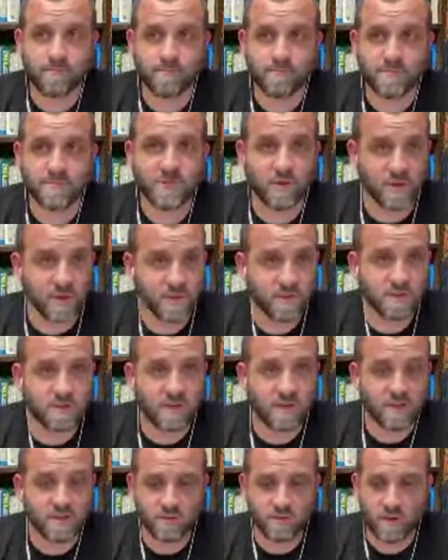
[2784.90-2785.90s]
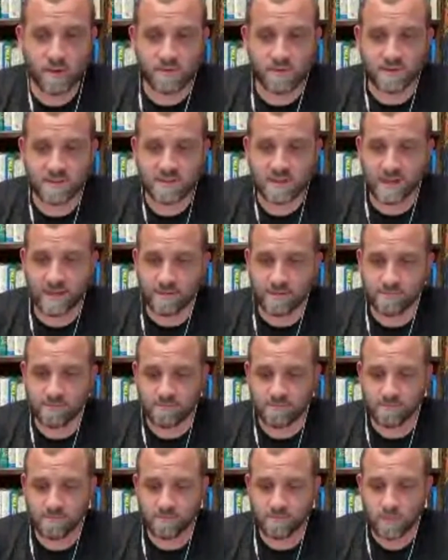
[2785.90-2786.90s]
So here's what I'm going to say,
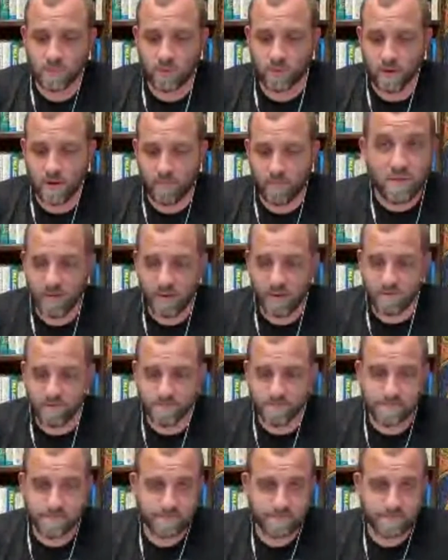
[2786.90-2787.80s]
and we'll wrap it up.